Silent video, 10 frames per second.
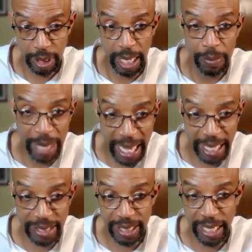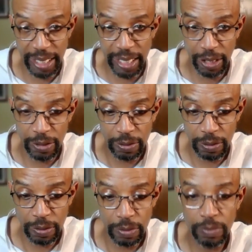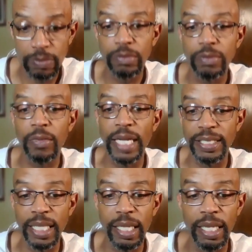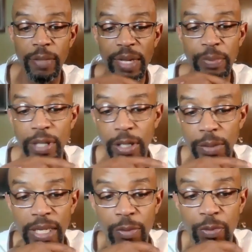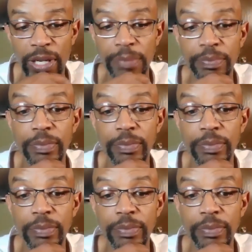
and Black as the nadir. I say that in the paper here that I'm reading.